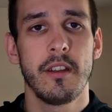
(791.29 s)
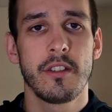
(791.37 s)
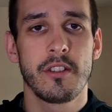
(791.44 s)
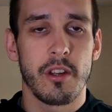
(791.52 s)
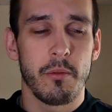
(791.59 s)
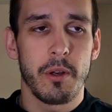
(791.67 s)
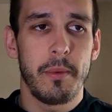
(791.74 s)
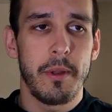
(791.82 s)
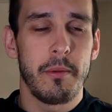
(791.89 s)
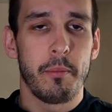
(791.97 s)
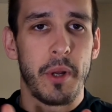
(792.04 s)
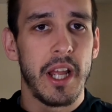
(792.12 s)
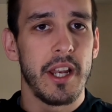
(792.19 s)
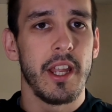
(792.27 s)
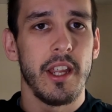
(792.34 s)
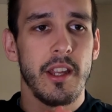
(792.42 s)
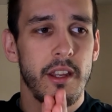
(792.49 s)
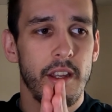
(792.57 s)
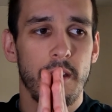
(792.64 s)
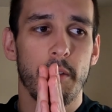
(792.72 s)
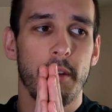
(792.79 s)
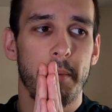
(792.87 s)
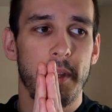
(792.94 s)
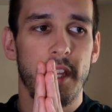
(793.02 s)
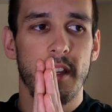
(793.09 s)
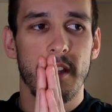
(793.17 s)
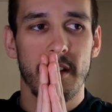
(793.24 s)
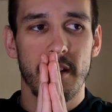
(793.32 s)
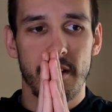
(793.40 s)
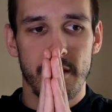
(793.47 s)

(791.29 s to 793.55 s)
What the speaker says: So you want to be plan A. You want to be